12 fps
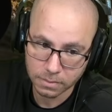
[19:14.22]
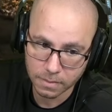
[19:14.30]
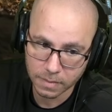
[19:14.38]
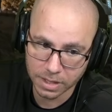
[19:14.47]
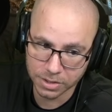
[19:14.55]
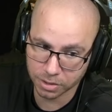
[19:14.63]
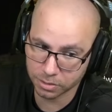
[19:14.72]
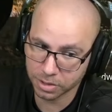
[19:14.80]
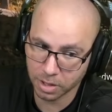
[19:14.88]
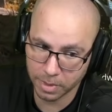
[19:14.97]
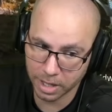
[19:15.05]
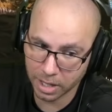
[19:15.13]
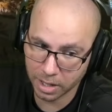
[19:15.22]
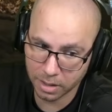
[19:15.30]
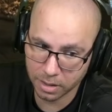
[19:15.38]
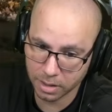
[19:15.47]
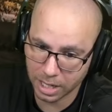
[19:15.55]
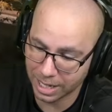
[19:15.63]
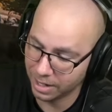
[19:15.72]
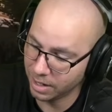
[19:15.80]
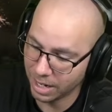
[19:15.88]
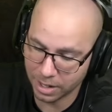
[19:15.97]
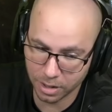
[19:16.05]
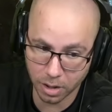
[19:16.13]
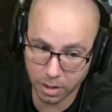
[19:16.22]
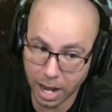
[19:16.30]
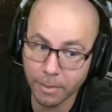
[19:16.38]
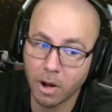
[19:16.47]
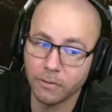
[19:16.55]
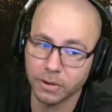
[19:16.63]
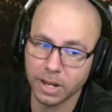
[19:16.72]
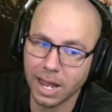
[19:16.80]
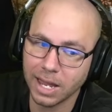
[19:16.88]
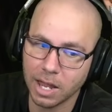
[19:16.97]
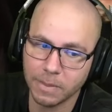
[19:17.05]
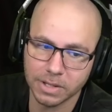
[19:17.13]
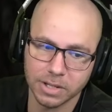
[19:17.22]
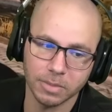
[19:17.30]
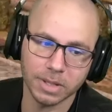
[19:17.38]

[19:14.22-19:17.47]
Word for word: Circle's coming in. And look, I'm all for gatekeeping too, but this